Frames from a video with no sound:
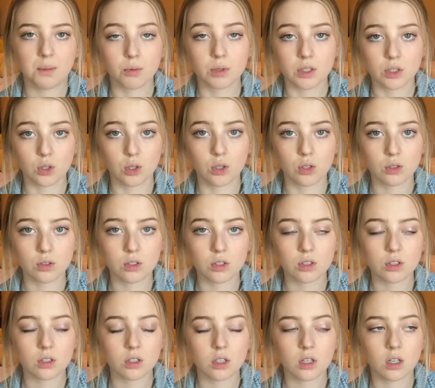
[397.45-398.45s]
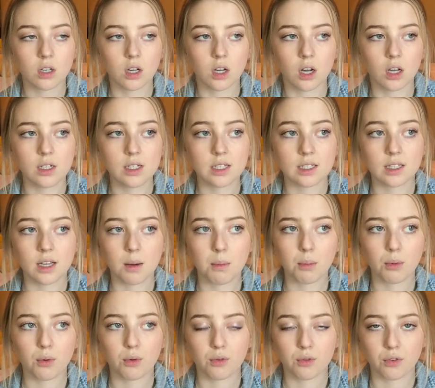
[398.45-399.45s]
results
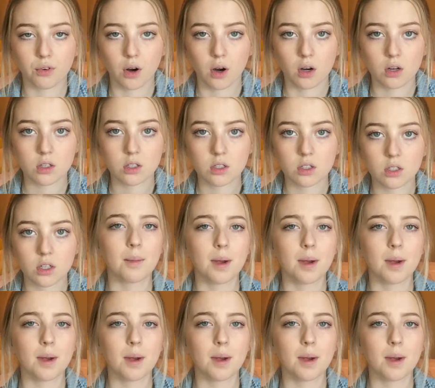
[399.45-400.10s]
December 1st.